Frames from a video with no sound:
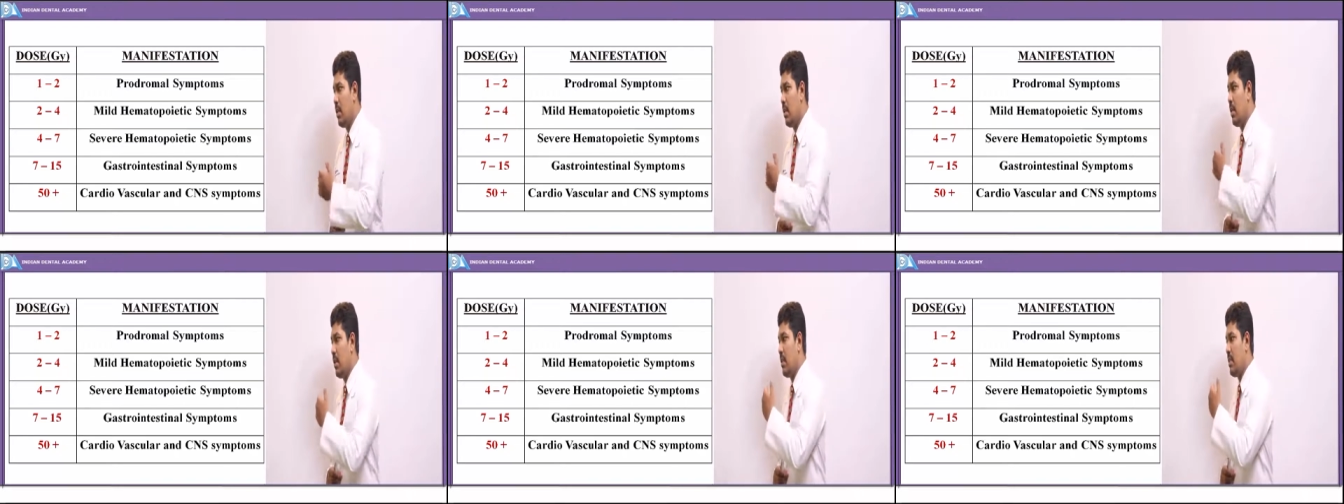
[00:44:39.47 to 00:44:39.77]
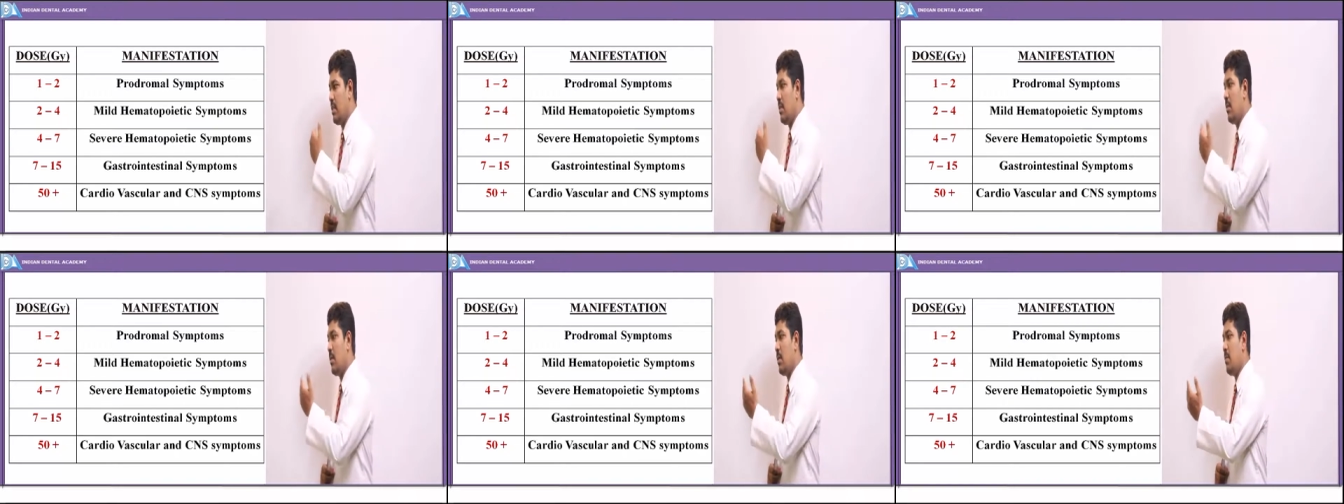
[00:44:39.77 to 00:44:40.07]

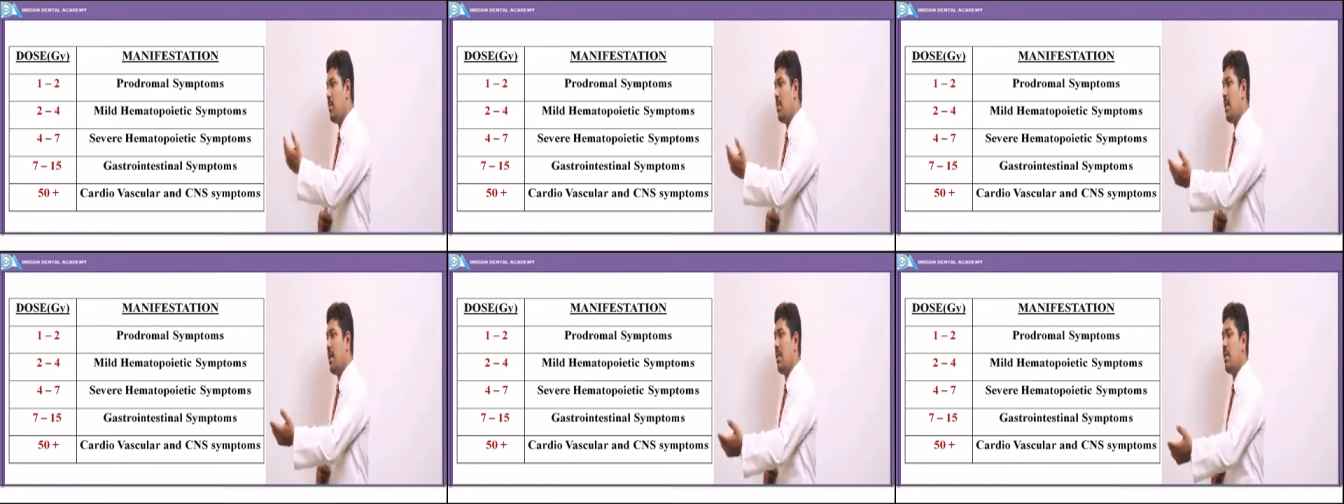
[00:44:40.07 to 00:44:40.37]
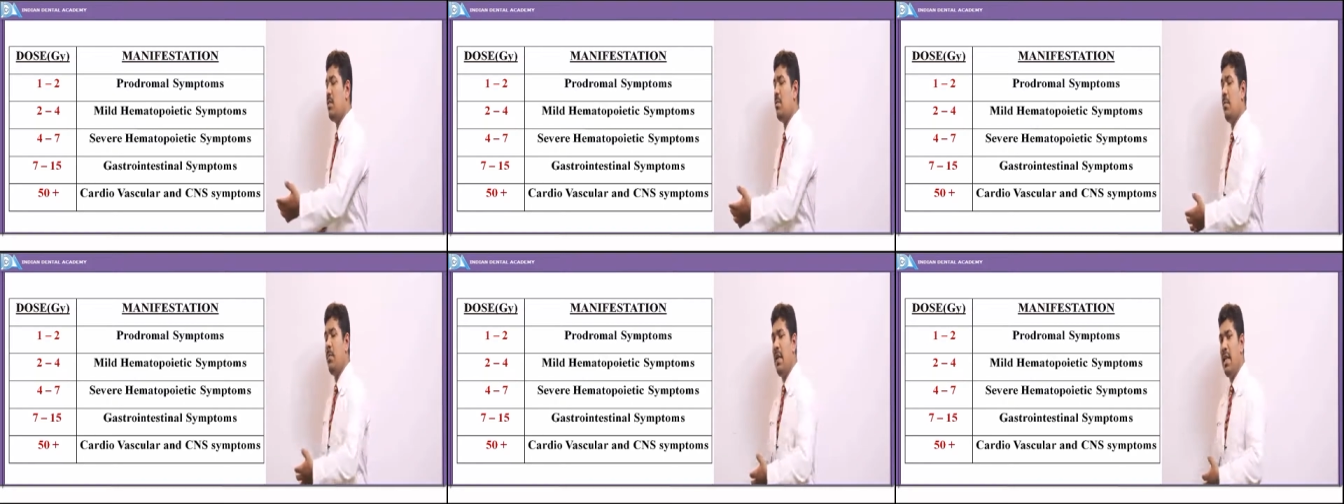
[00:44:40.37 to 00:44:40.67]
uh, symptoms
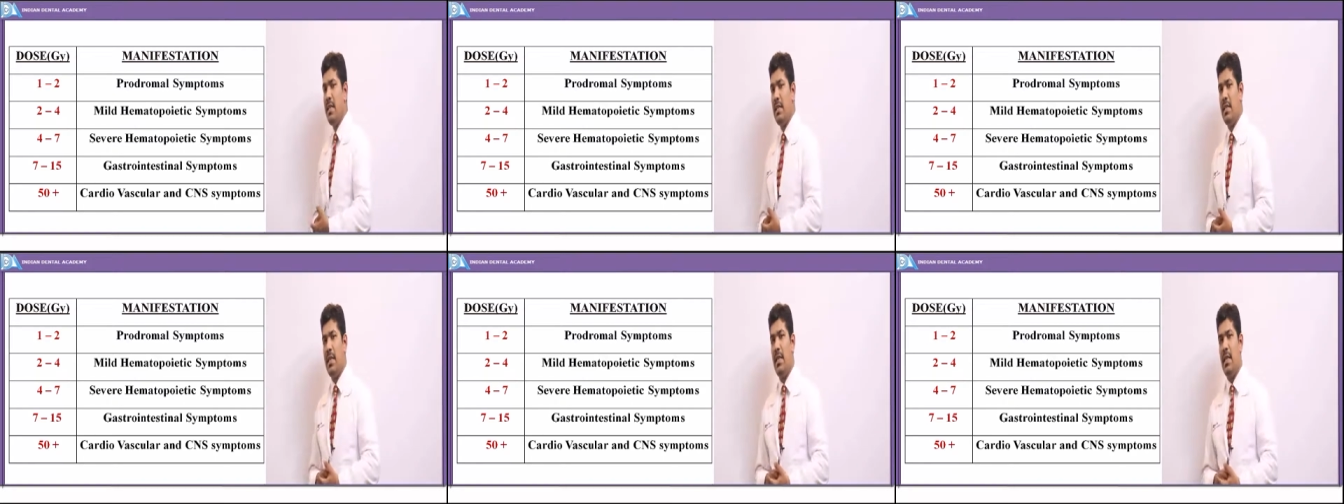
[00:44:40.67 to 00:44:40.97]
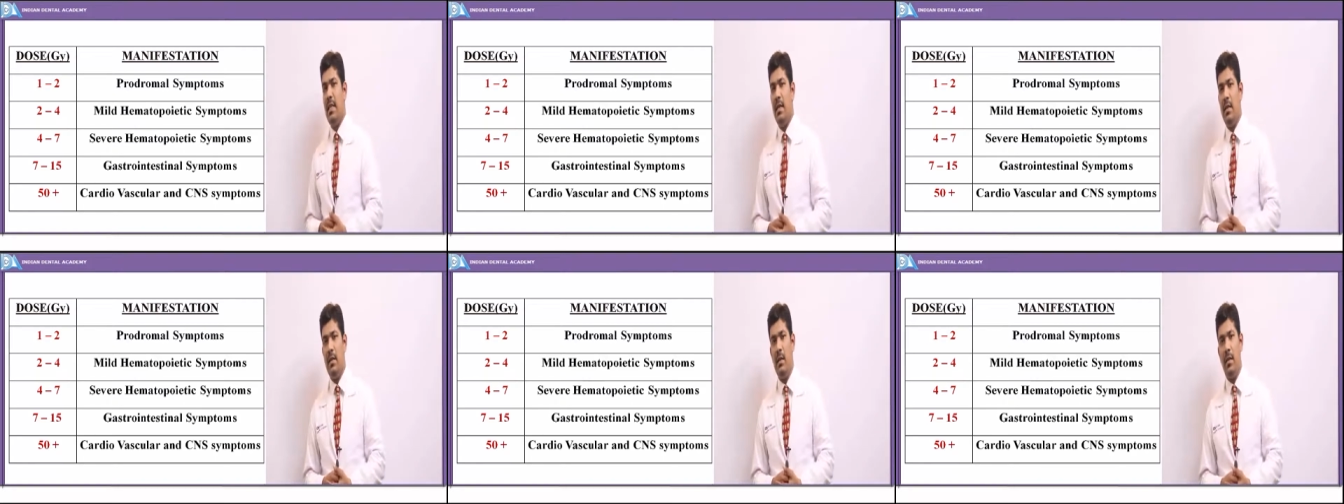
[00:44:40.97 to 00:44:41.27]
that is
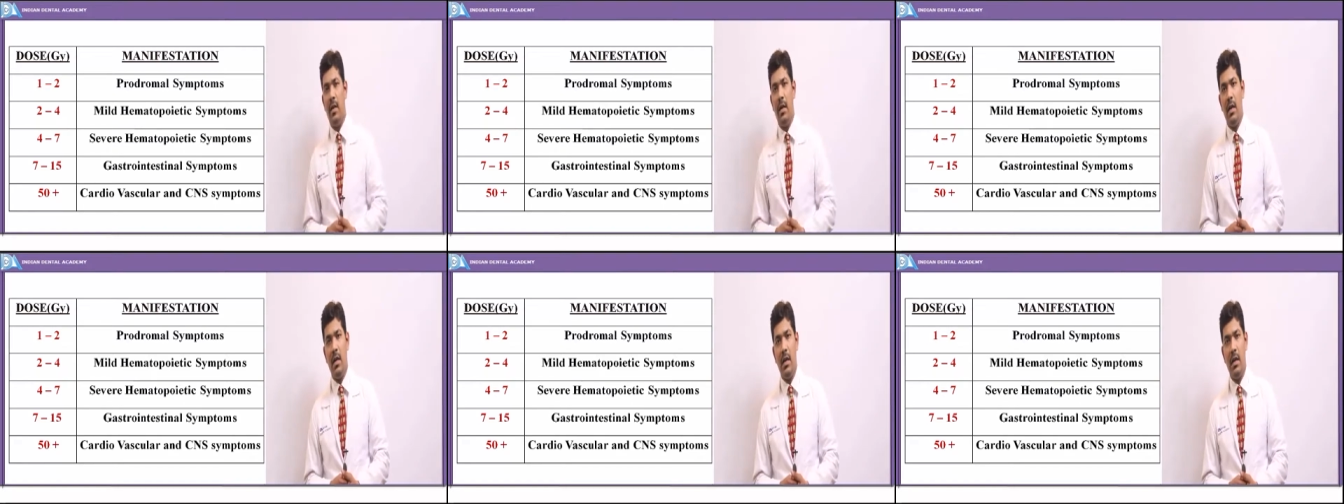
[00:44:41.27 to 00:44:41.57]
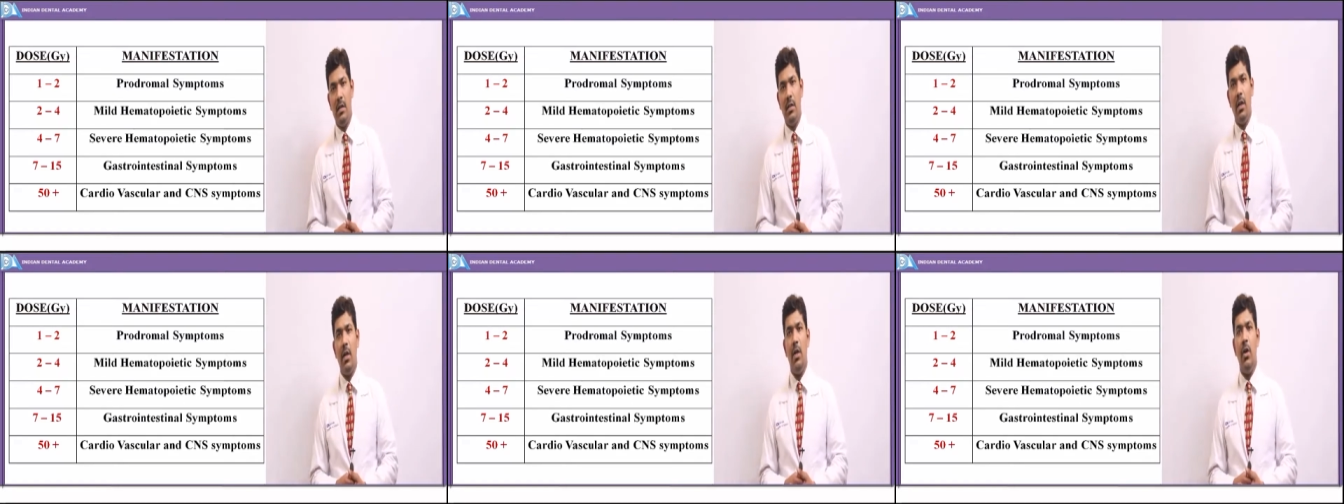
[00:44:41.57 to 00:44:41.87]
basically
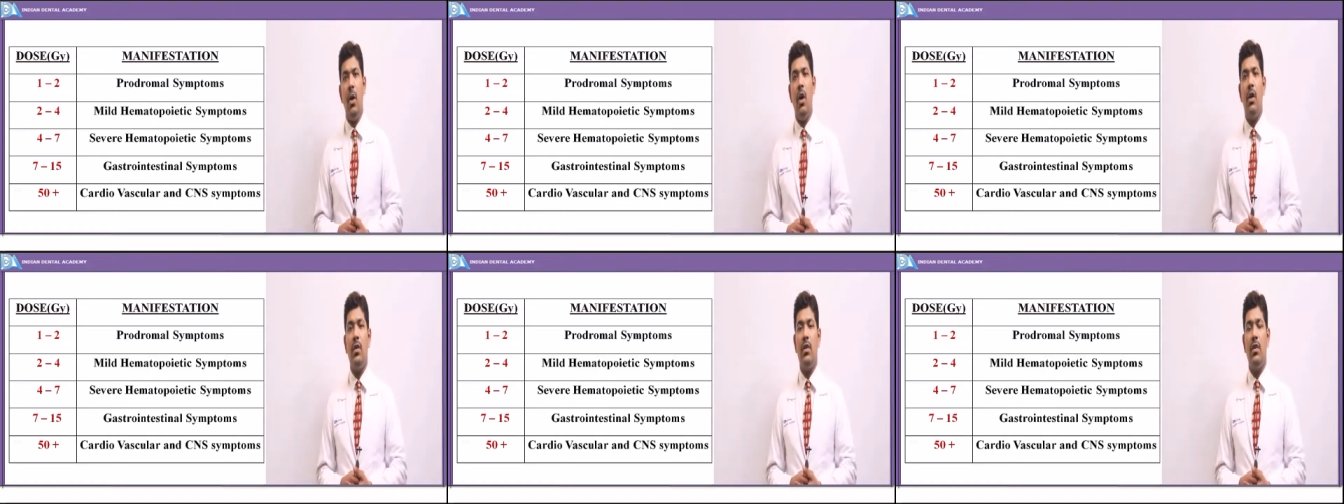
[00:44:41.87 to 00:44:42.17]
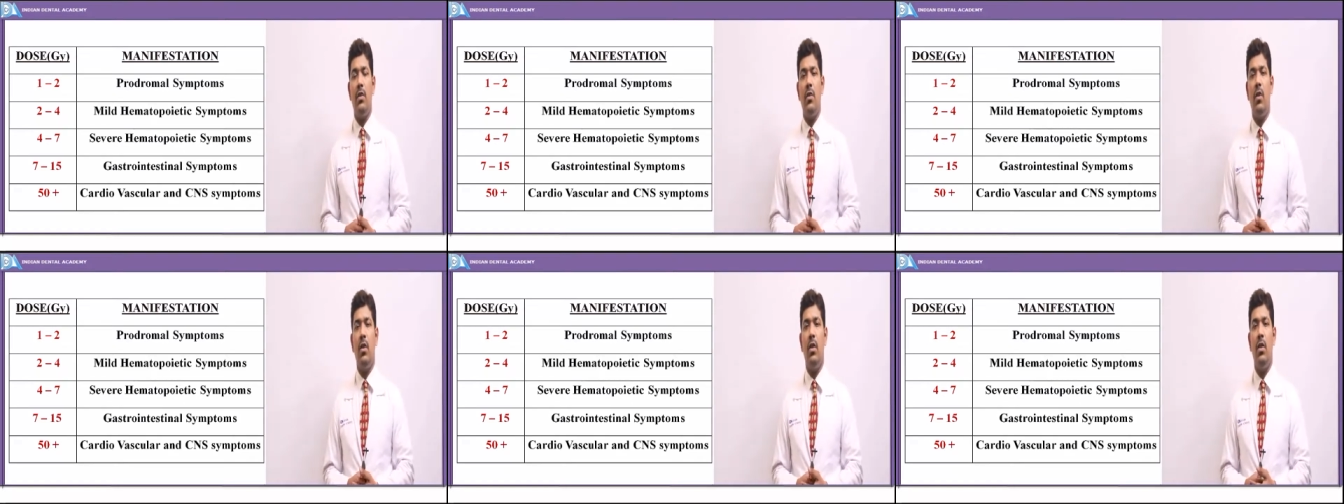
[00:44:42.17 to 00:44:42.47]
uh, the
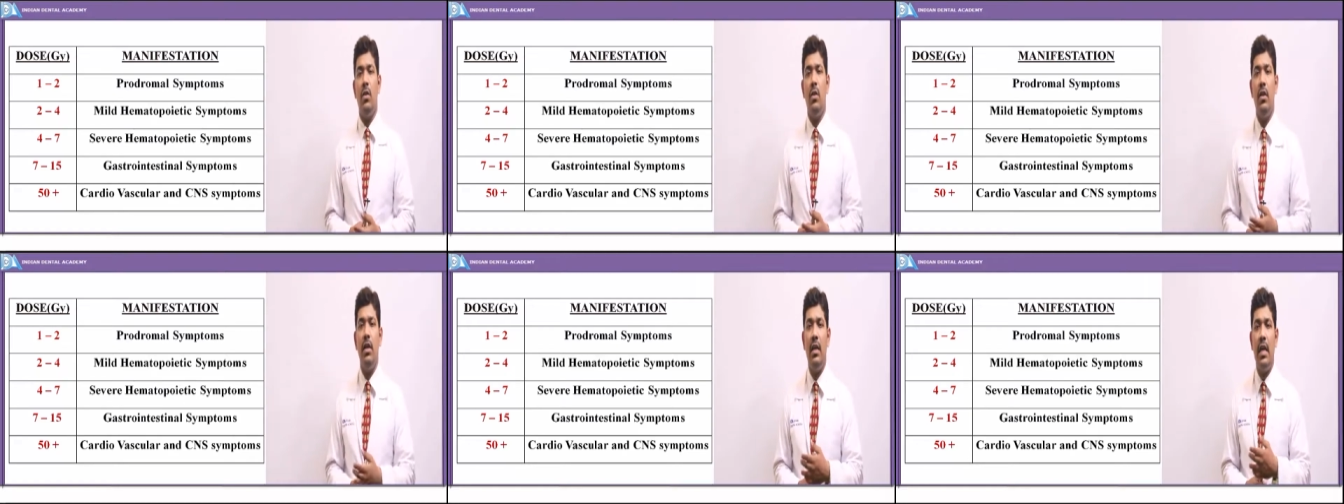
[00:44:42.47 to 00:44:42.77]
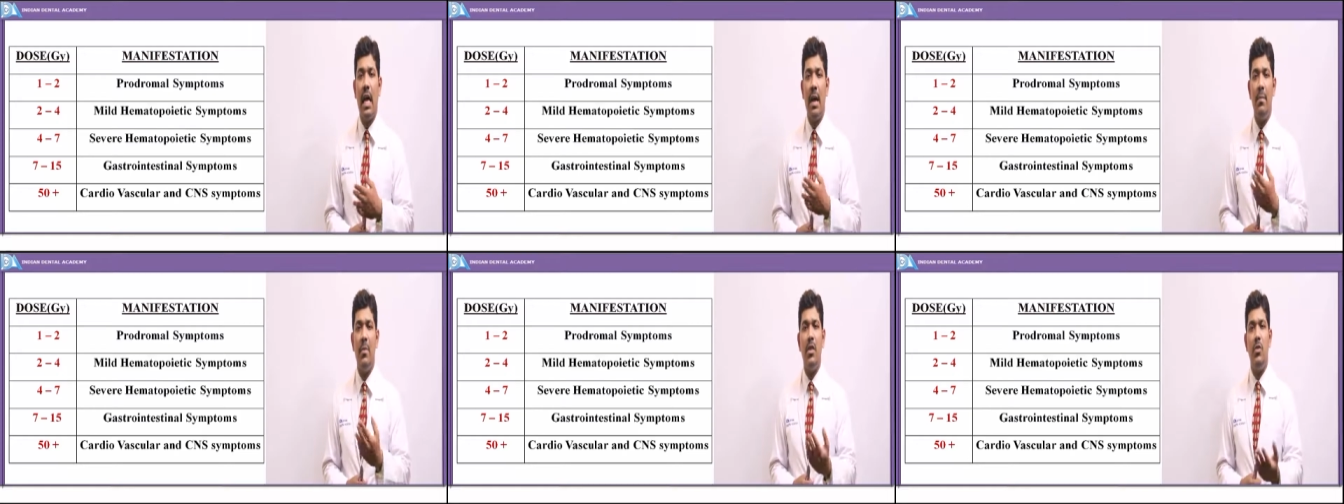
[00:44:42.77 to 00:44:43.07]
loss or the
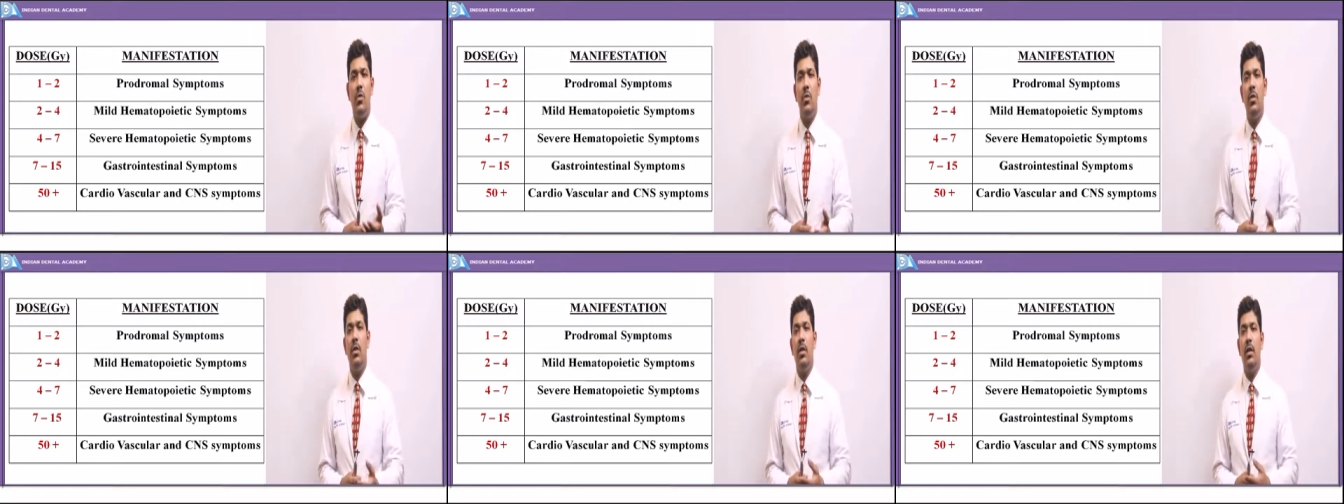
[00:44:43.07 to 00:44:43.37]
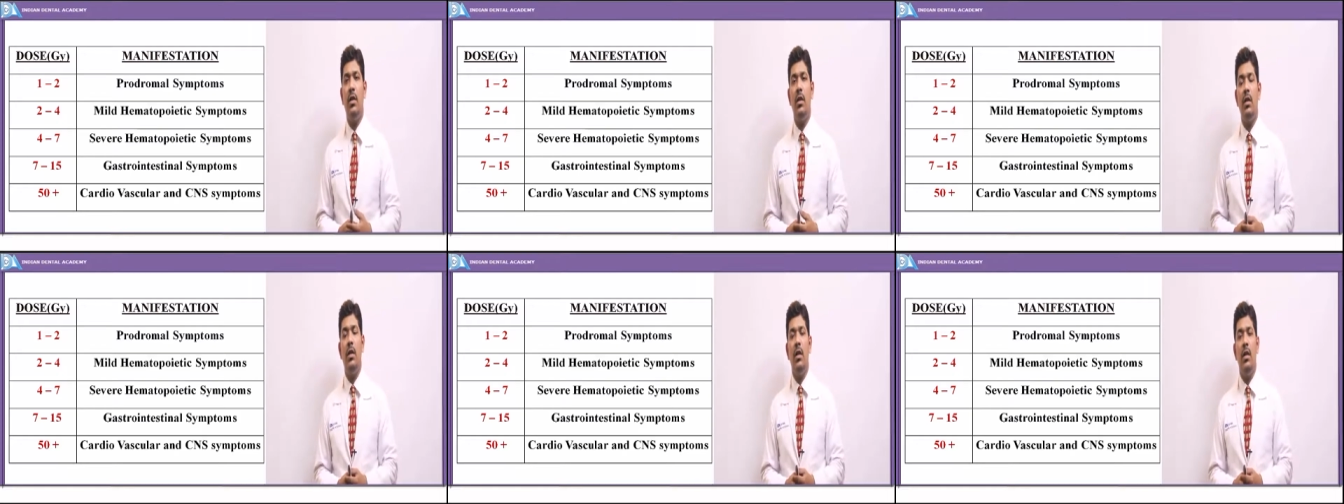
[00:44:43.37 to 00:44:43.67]
damage to
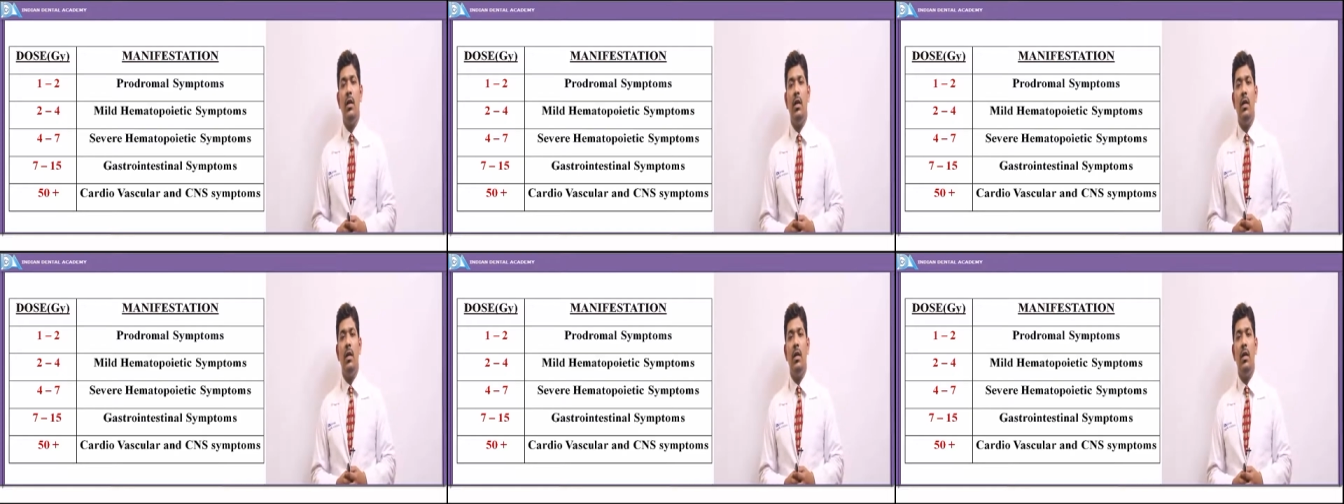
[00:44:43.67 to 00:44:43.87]
the